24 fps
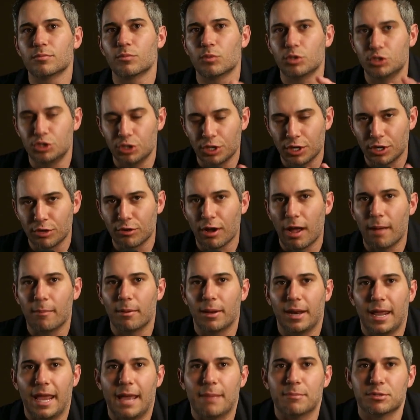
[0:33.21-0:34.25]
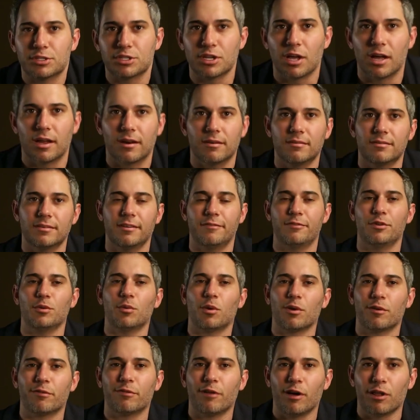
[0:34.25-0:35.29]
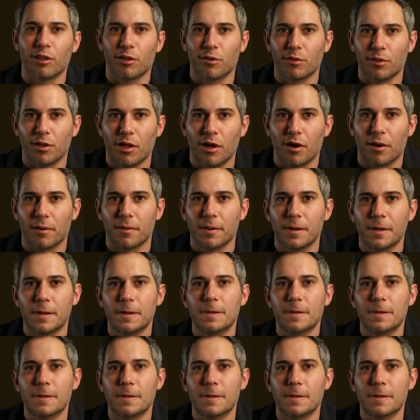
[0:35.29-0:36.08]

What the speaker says: which you can grab on Amazon if you want to follow along.